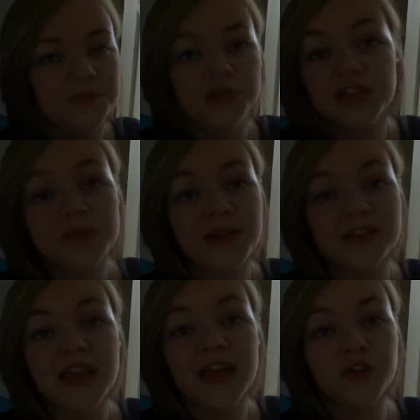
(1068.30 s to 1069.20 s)
I'm just
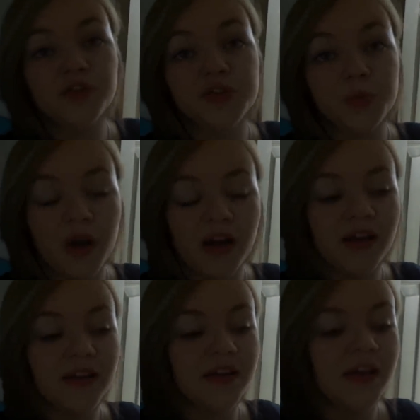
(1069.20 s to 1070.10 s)
about to head off to
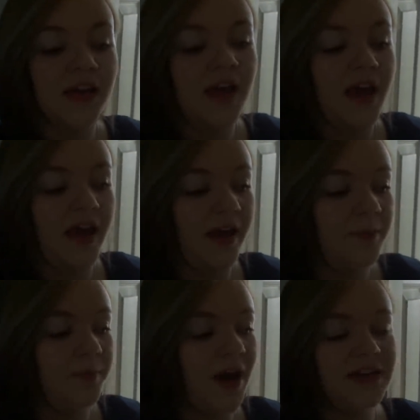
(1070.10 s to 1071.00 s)
work.
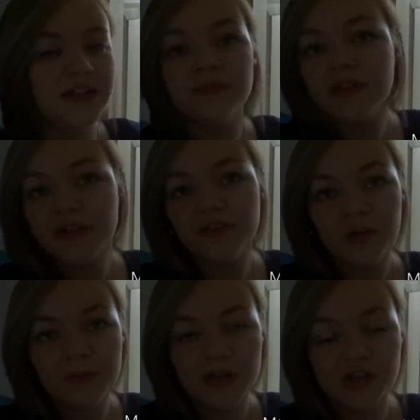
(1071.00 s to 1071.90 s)
I didn't really
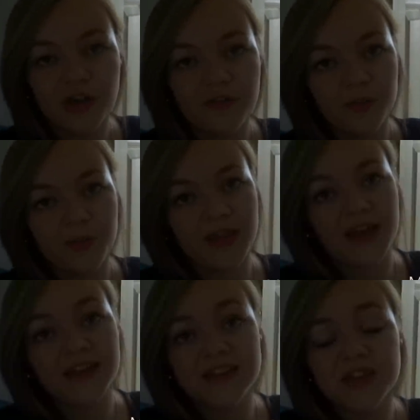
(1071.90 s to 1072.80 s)
film much over the
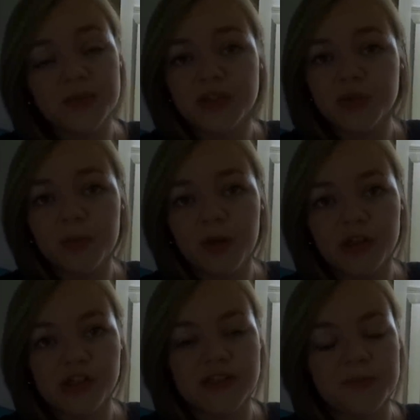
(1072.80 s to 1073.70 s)
weekend, so I do
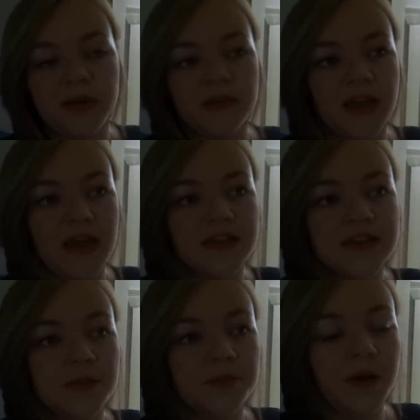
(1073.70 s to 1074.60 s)
apologise about
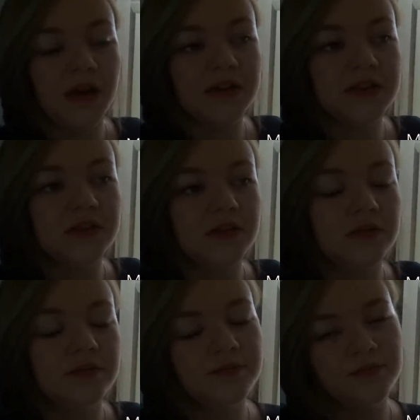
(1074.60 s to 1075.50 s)
that, but
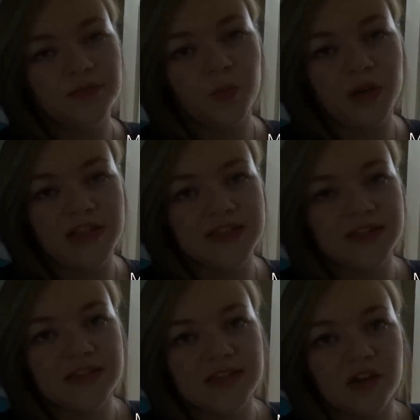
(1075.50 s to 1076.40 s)
Winnie's
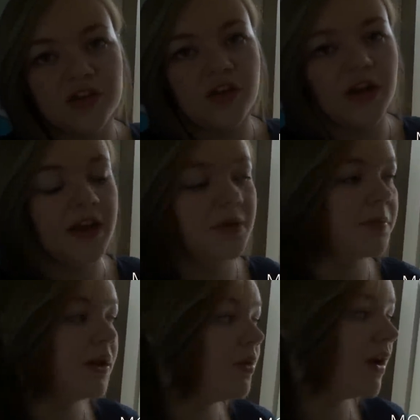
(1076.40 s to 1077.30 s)
gonna start crying.
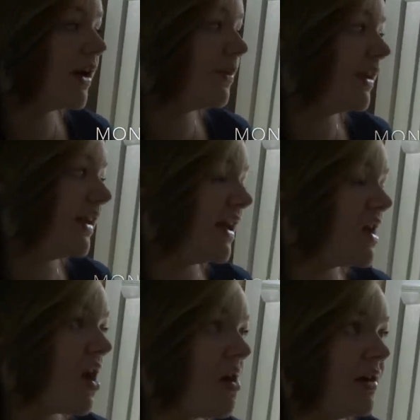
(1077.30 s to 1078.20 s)
Be quiet, Winnie.